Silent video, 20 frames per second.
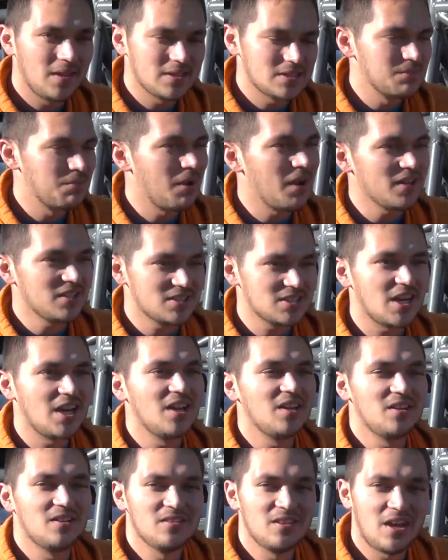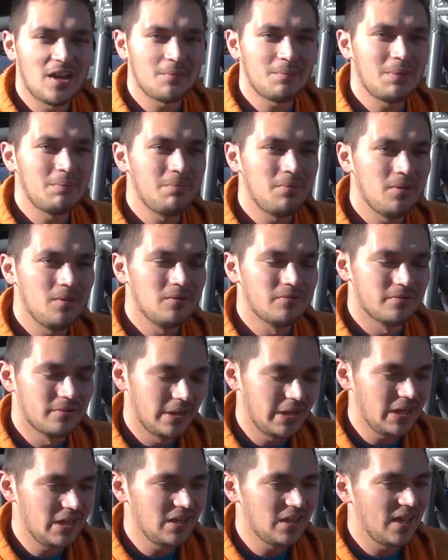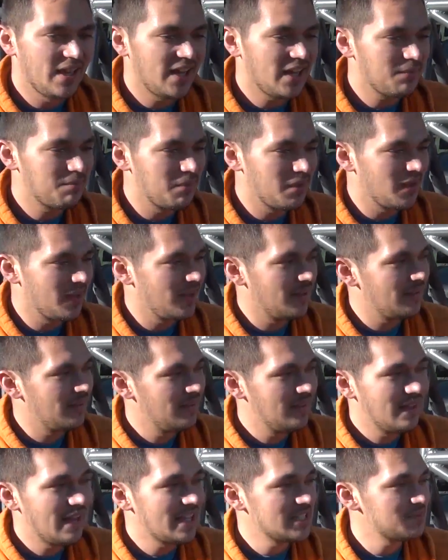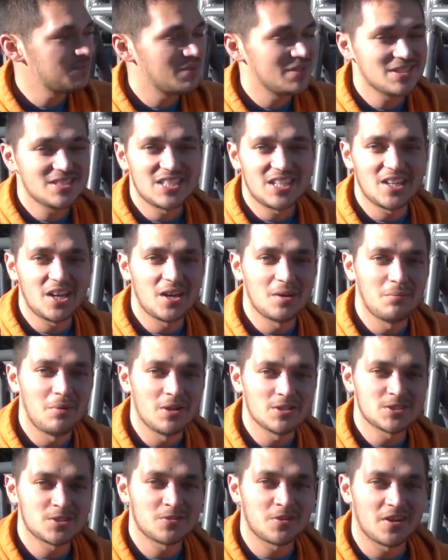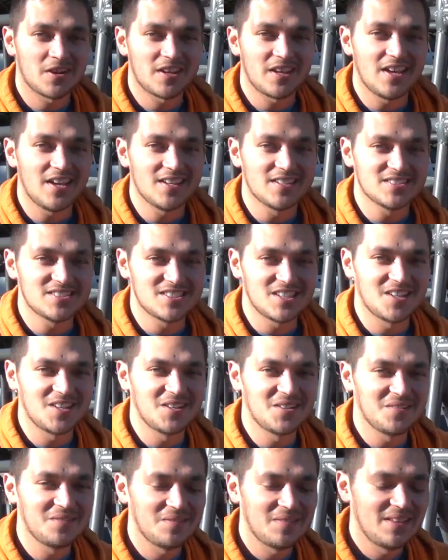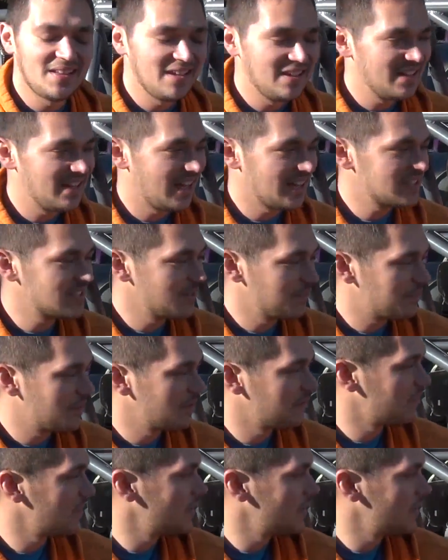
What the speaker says: it's a body style a lot of people really like, but hasn't been seen on a monster truck yet. So that's something